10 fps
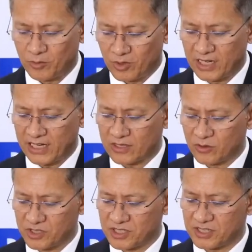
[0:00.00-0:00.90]

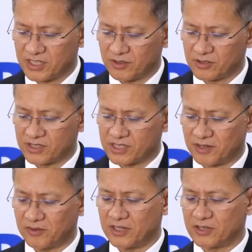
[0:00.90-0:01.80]

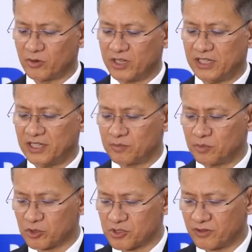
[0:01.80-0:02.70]
1,26,728
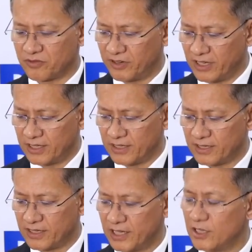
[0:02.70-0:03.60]
posts were filled
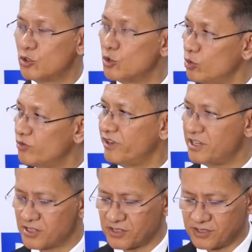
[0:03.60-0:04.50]
in two
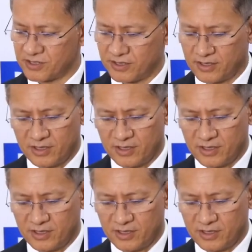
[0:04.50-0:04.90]
phases,